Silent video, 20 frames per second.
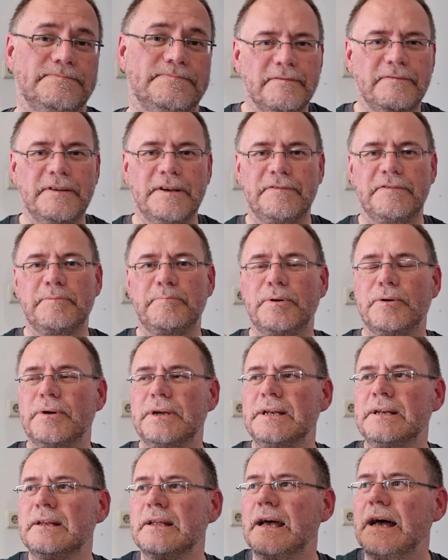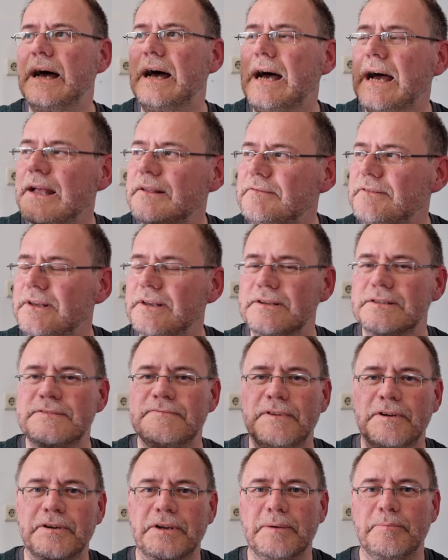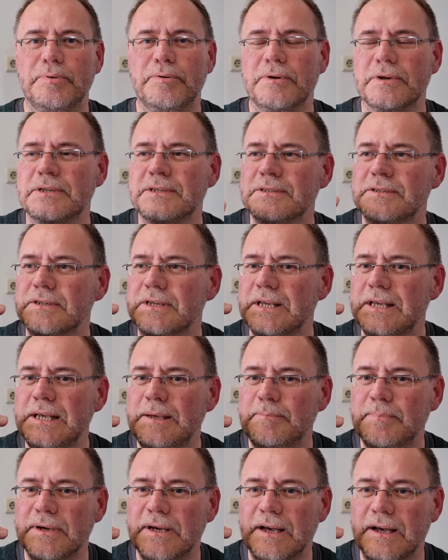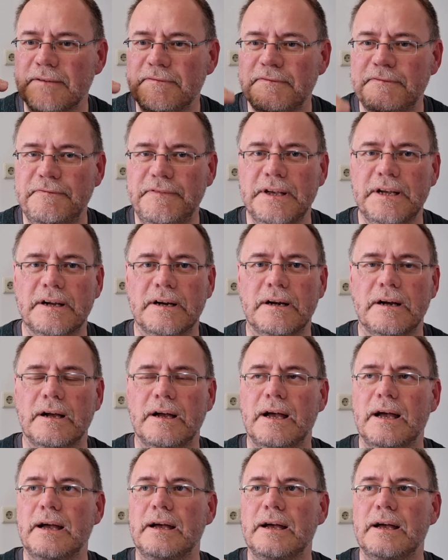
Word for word: Fifth point, I think it's very important to keep a figure